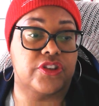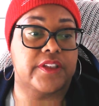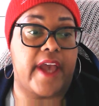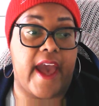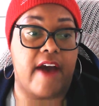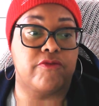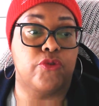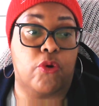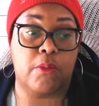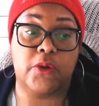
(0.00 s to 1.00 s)
to have
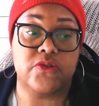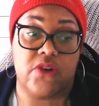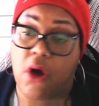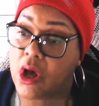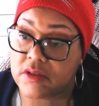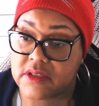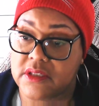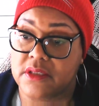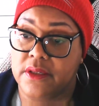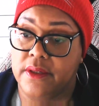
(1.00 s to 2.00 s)
normal
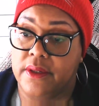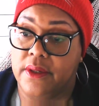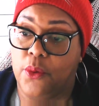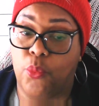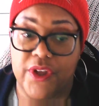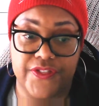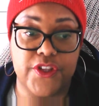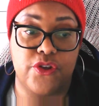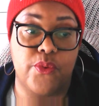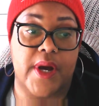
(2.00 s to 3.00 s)
talks with the
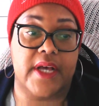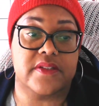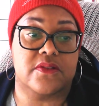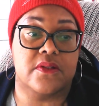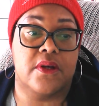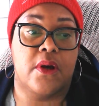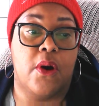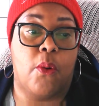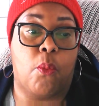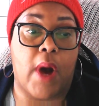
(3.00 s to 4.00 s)
U.S.
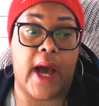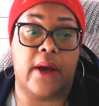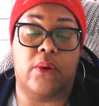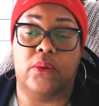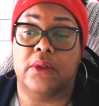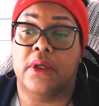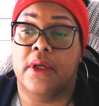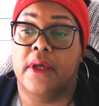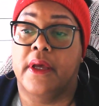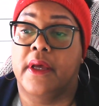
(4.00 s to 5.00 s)
while
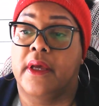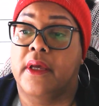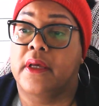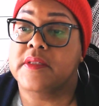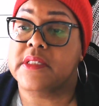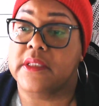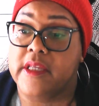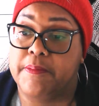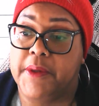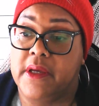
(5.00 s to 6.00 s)

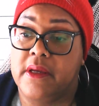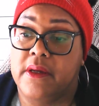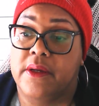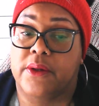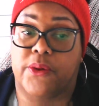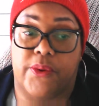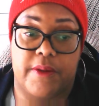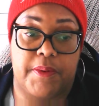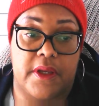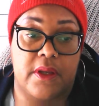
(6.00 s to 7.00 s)
sleepy,
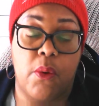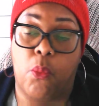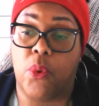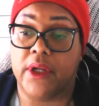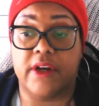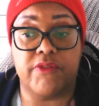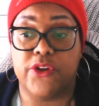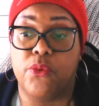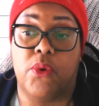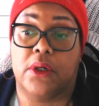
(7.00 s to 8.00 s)
creepy, whatever
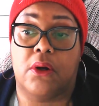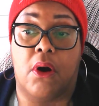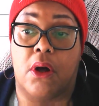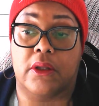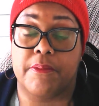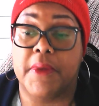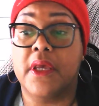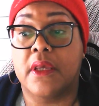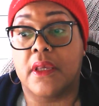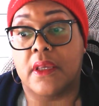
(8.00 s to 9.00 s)
you want to call him,
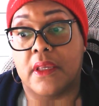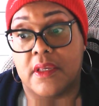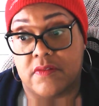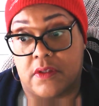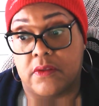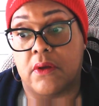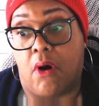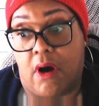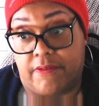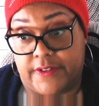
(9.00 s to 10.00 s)
is in the
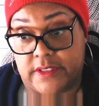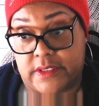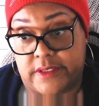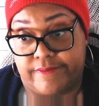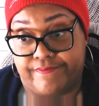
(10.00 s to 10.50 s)
office